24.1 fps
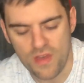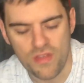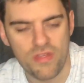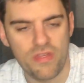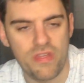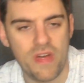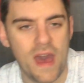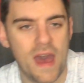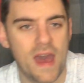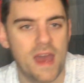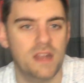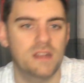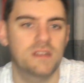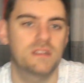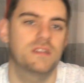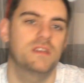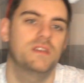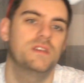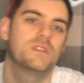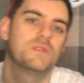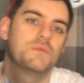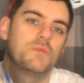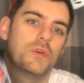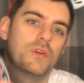that
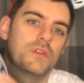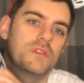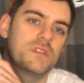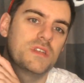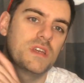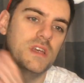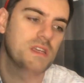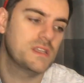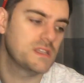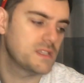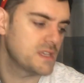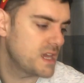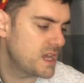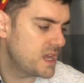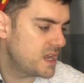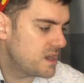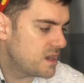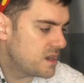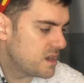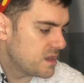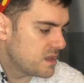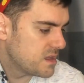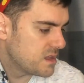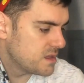is what is
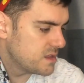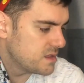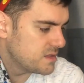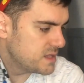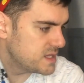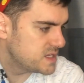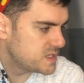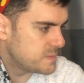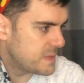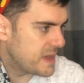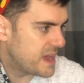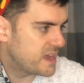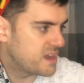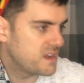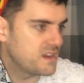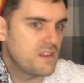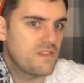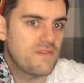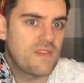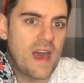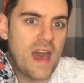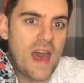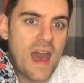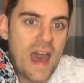in this bag and
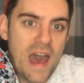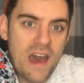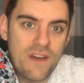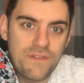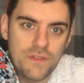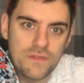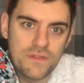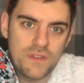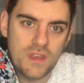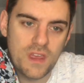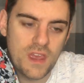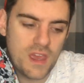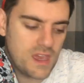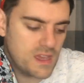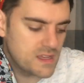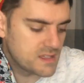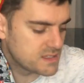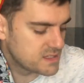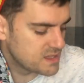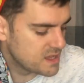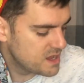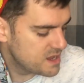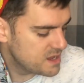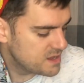in that half of the
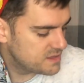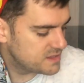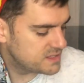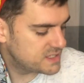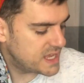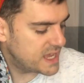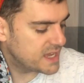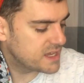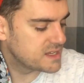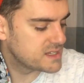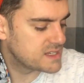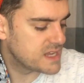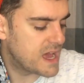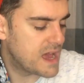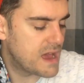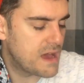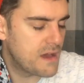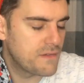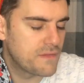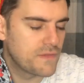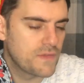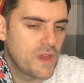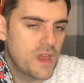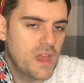case. The second
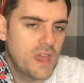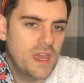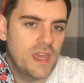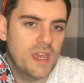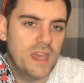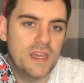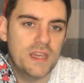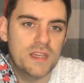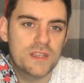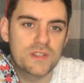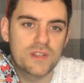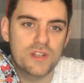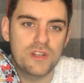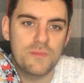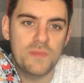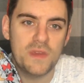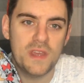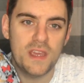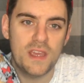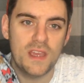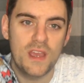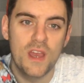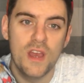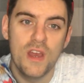half is going to
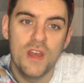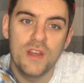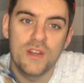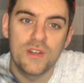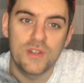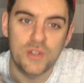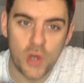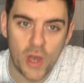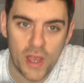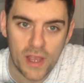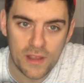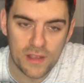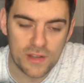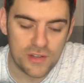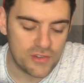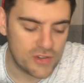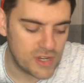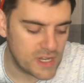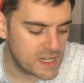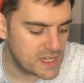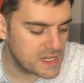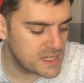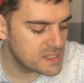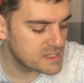be
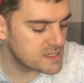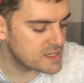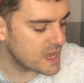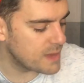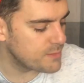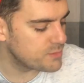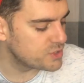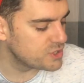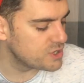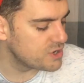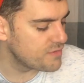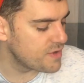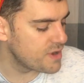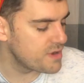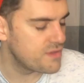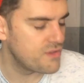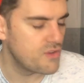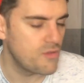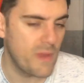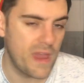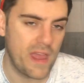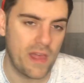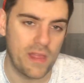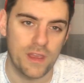toiletries. I'm going to run
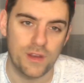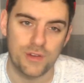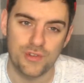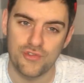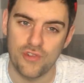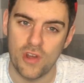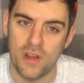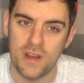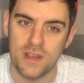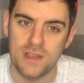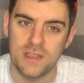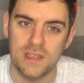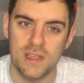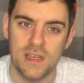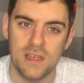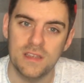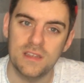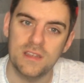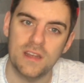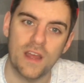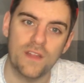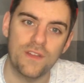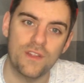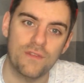through my electronics
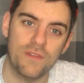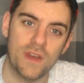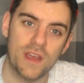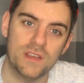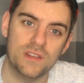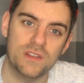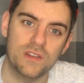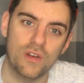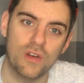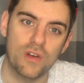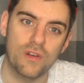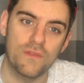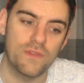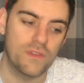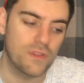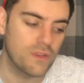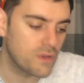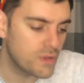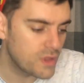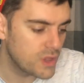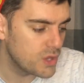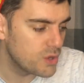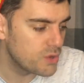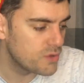list and the rest of the
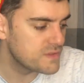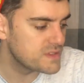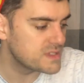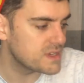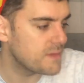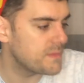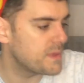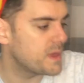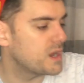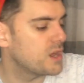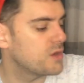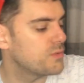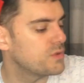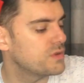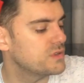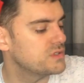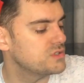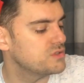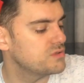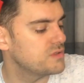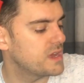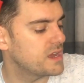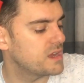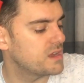clothes, and then I will
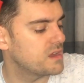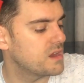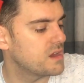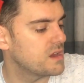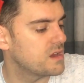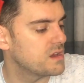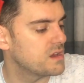do like